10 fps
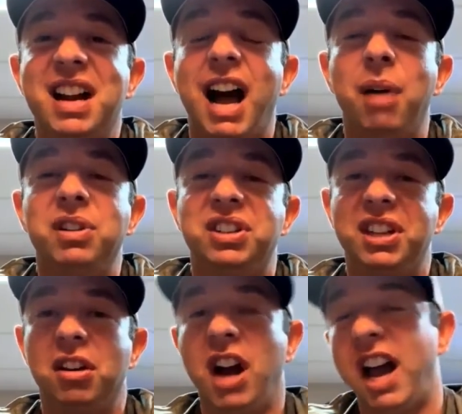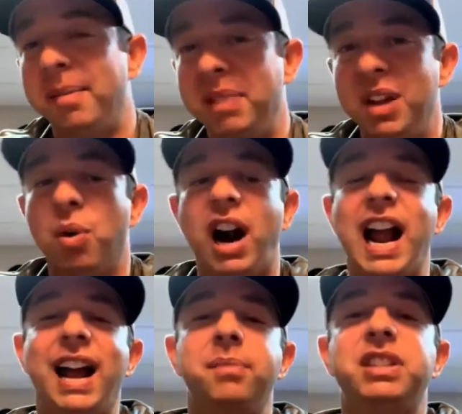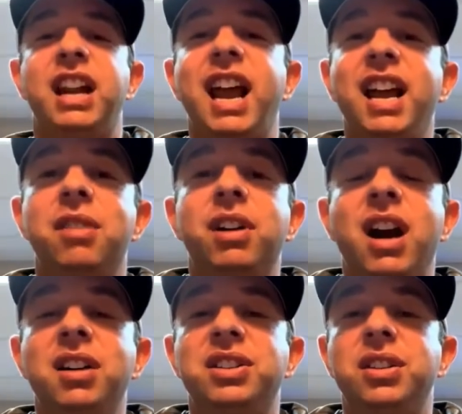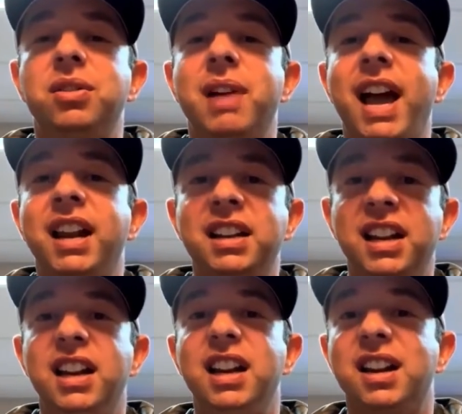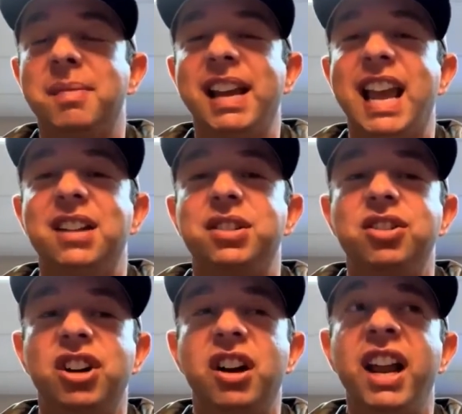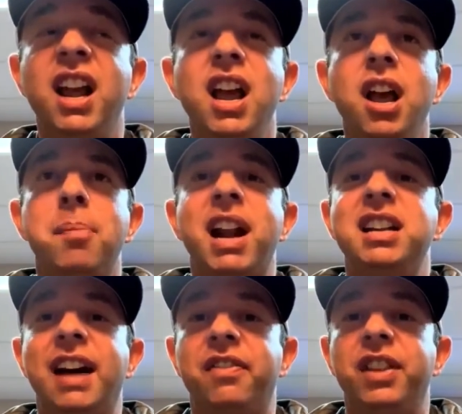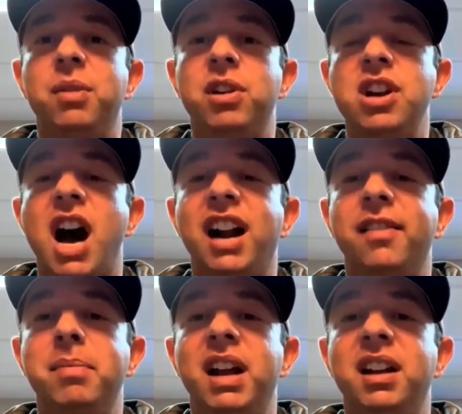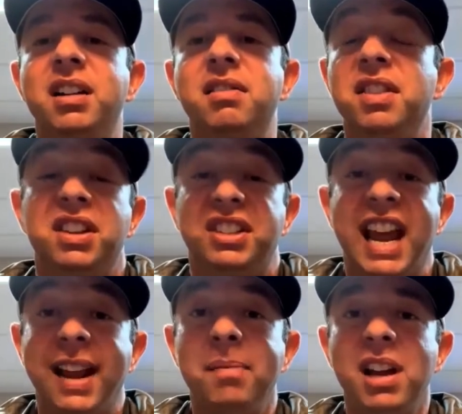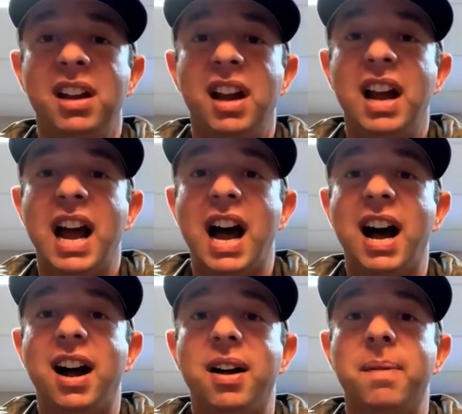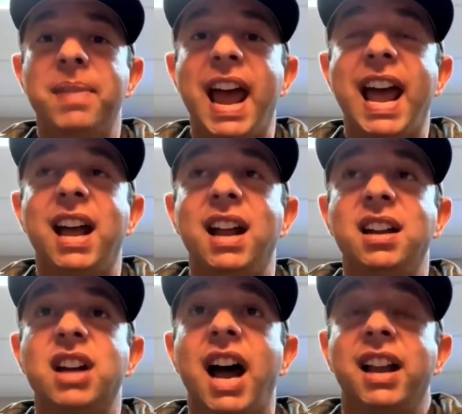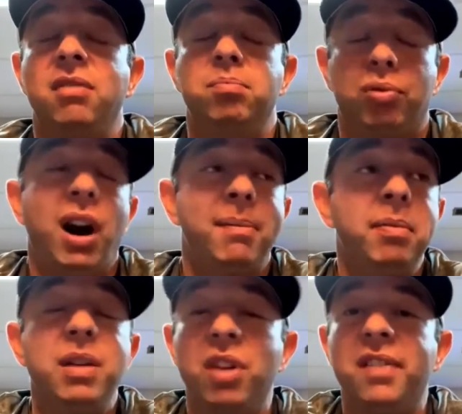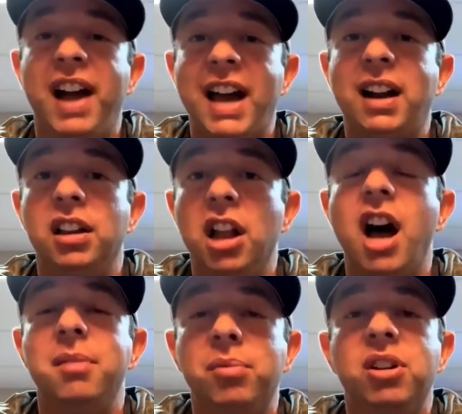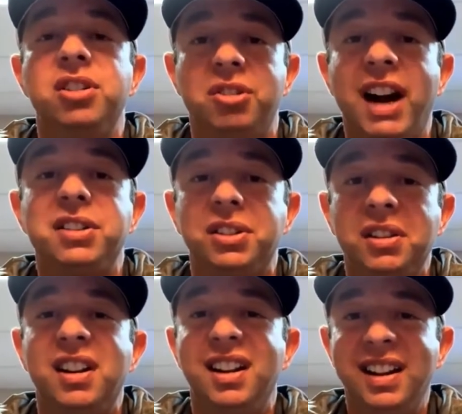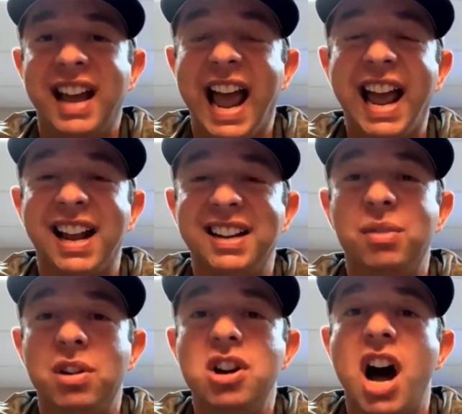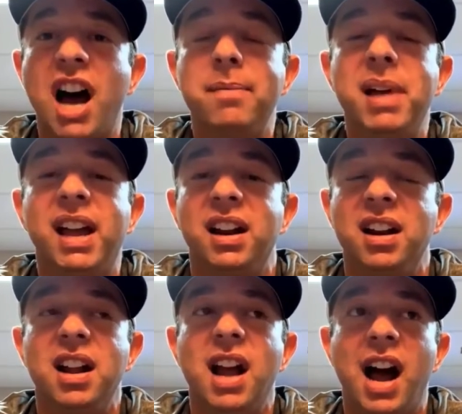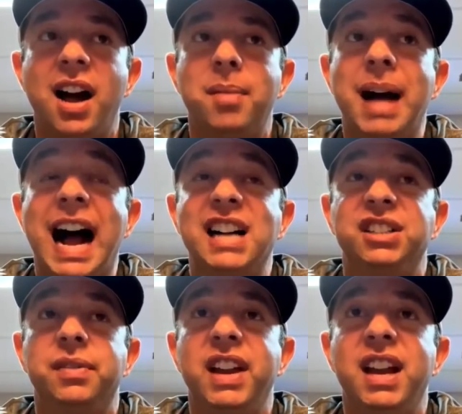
I would still kind of be where I am today in regards to NED and my cancer journey, but it definitely would not have been the same. And I probably would have had a lot more stress, and it would not have been as of